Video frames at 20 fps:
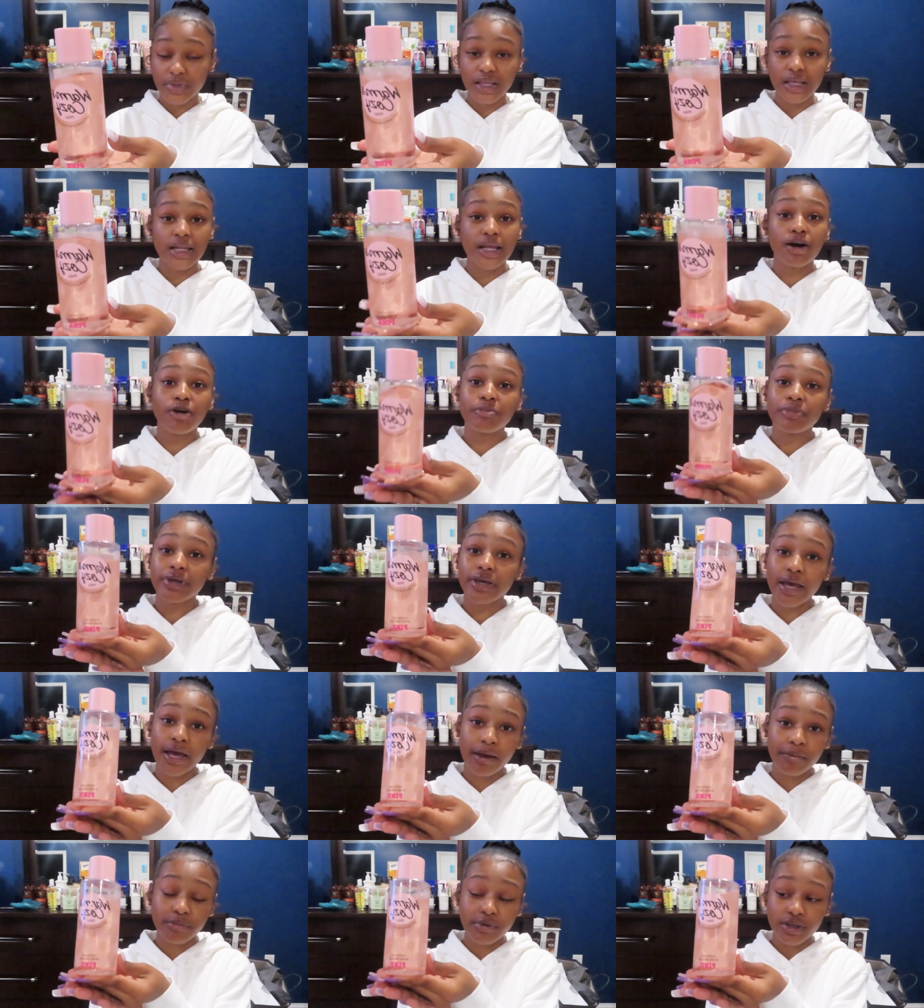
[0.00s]
And I'll be
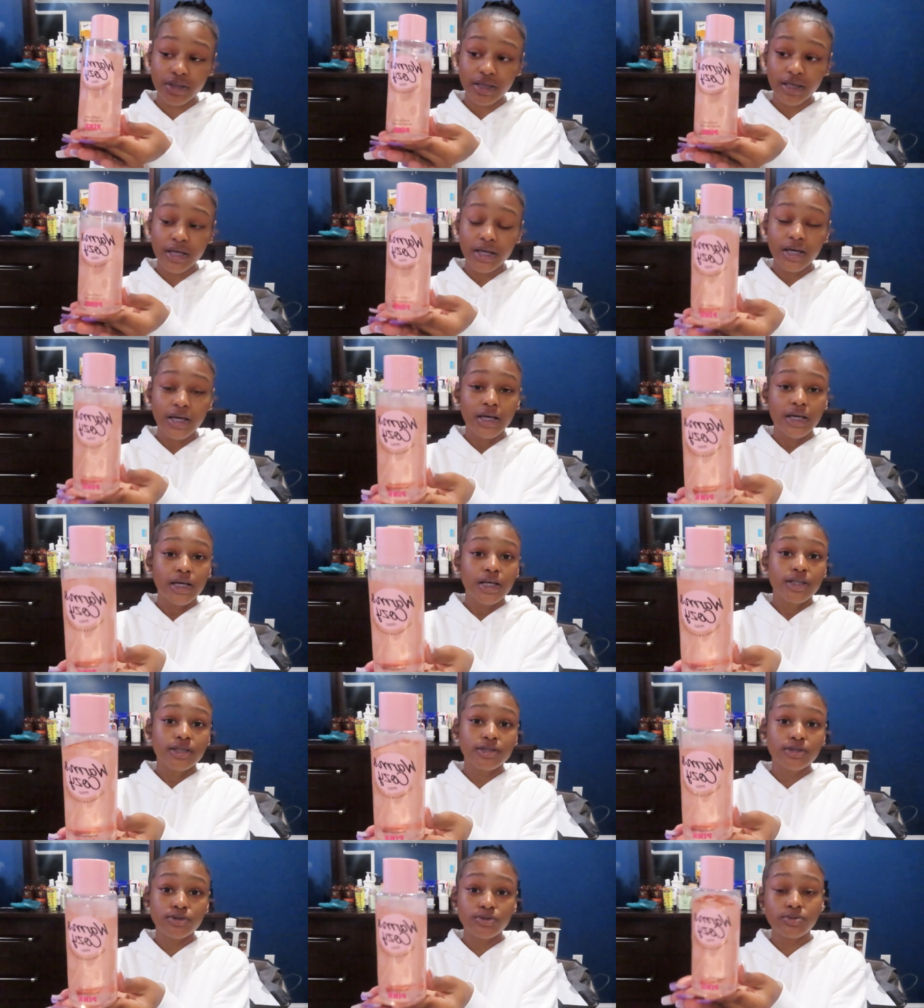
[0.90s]
happy
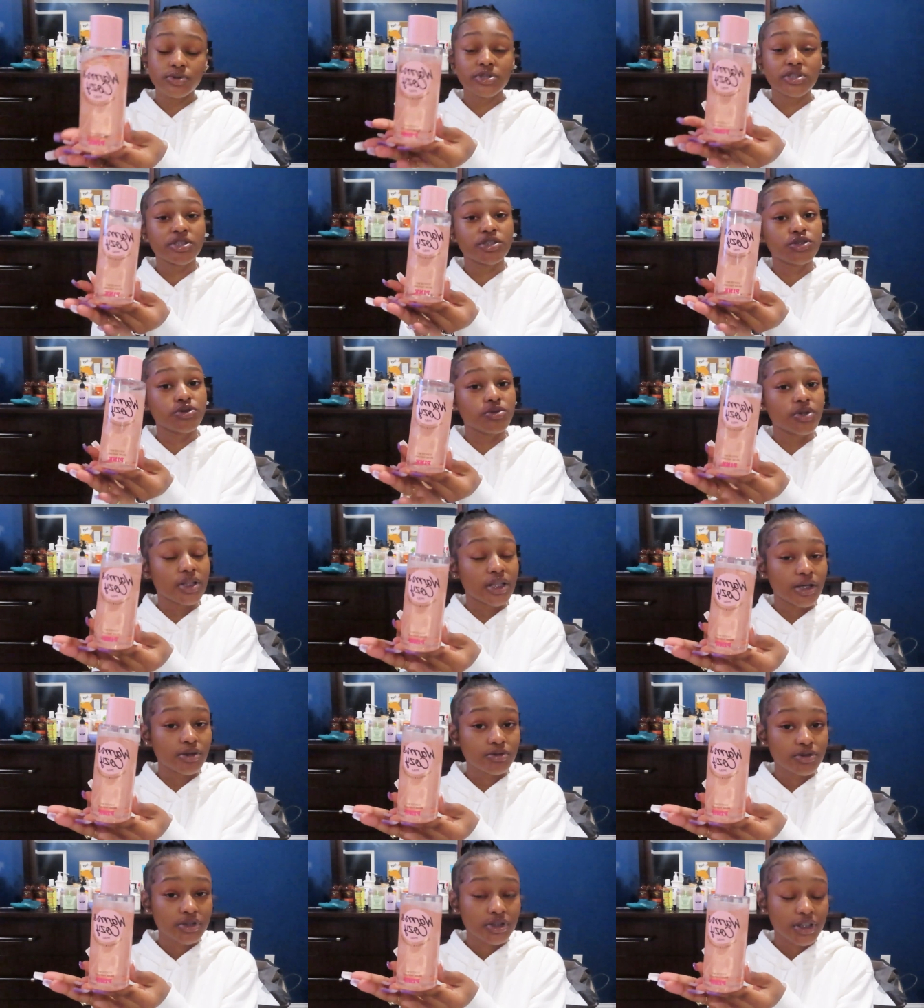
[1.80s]
to send you the
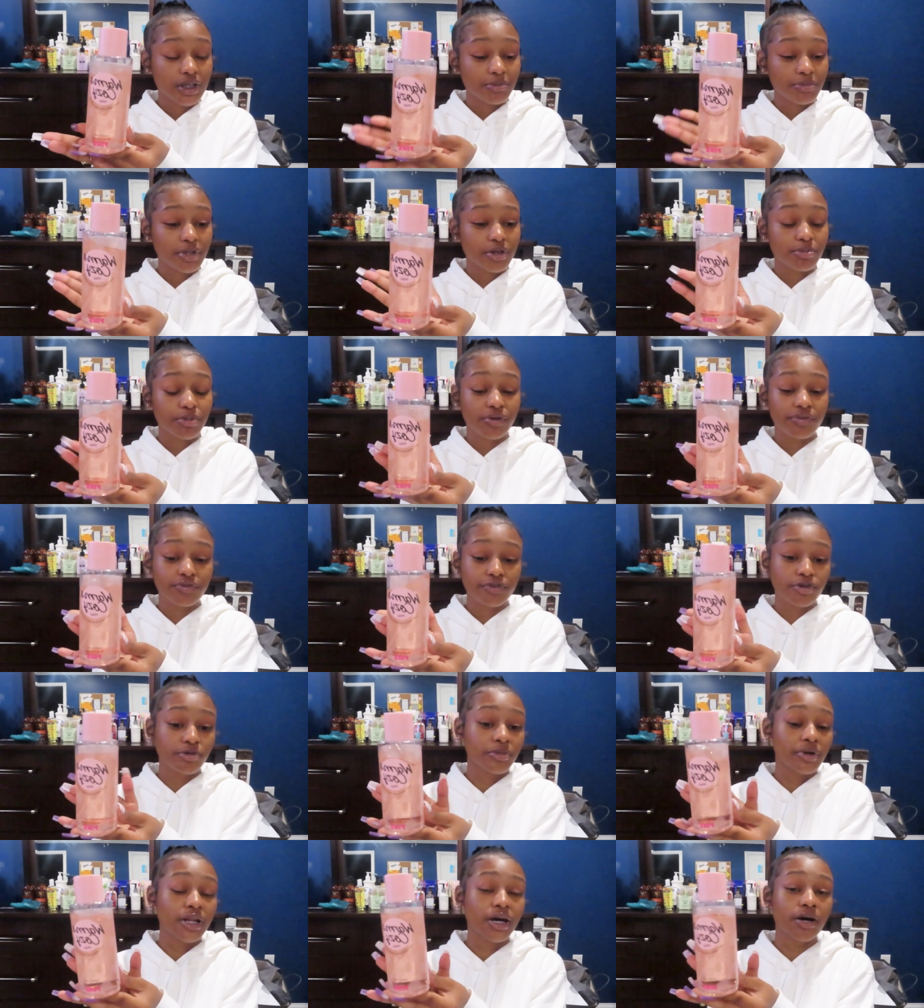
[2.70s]
lotion, I mean the
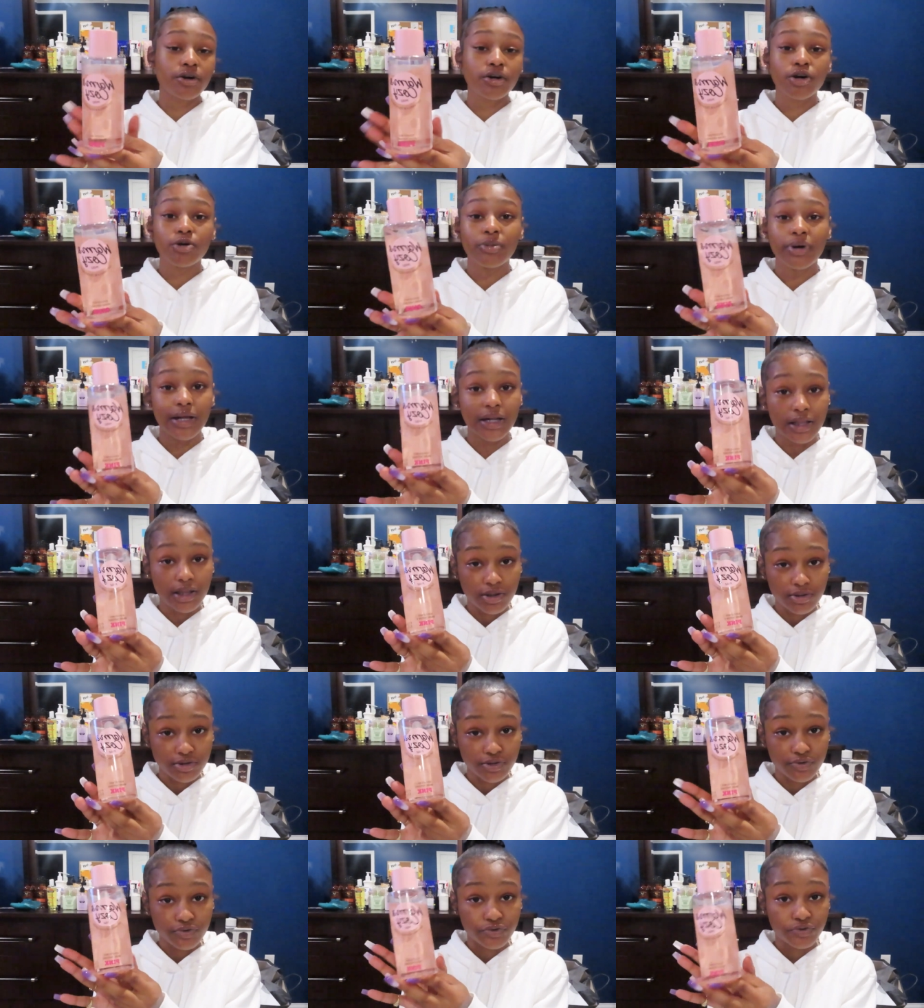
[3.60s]
perfume, and I'll go buy the
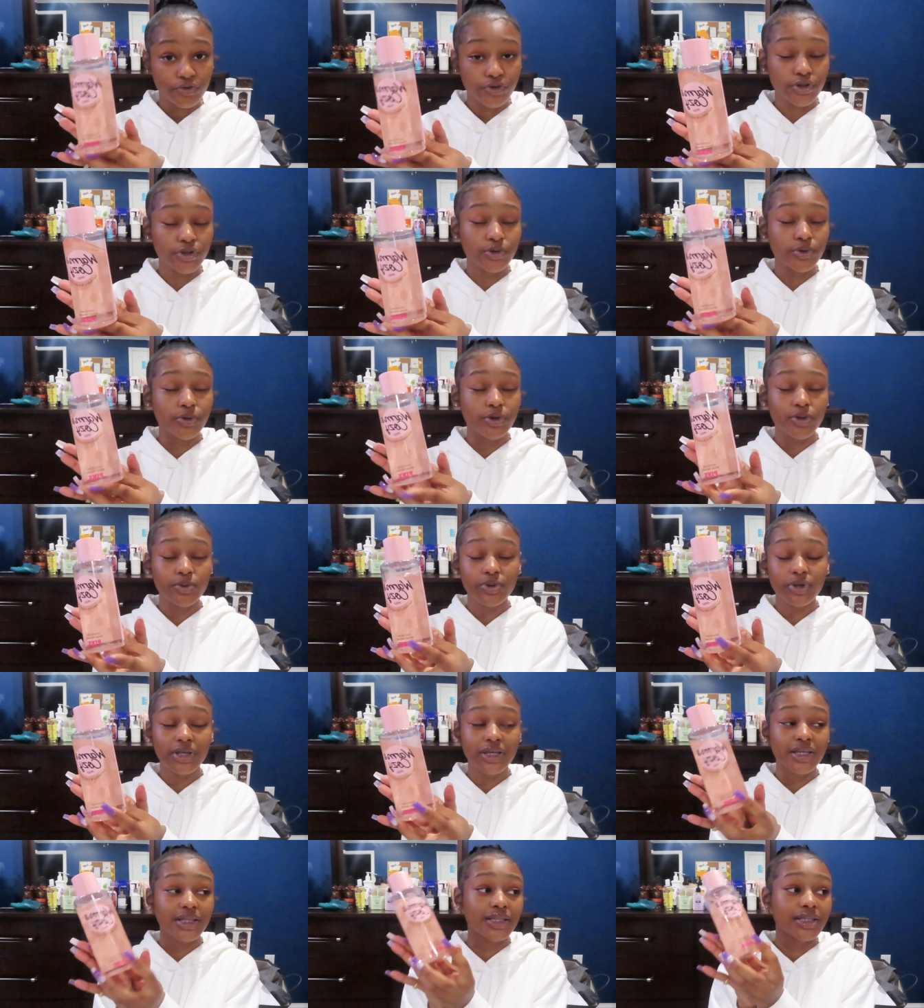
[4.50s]
lotion for you and you
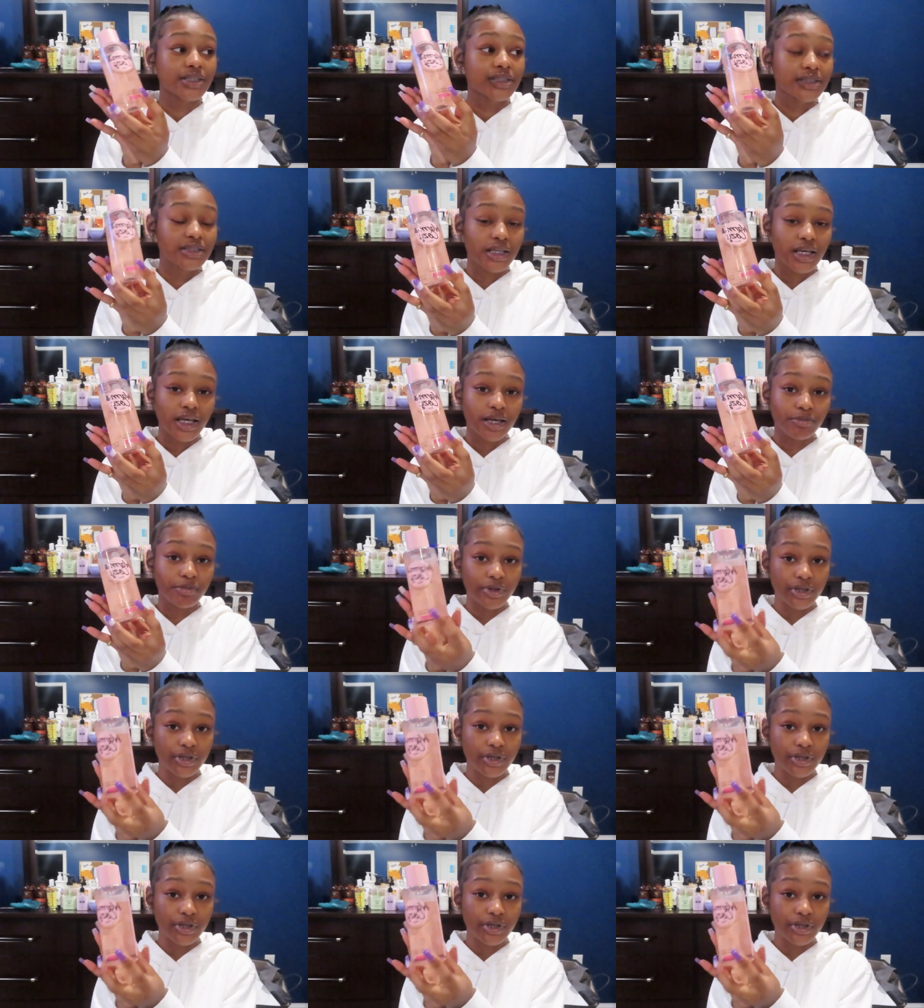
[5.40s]
can get the set.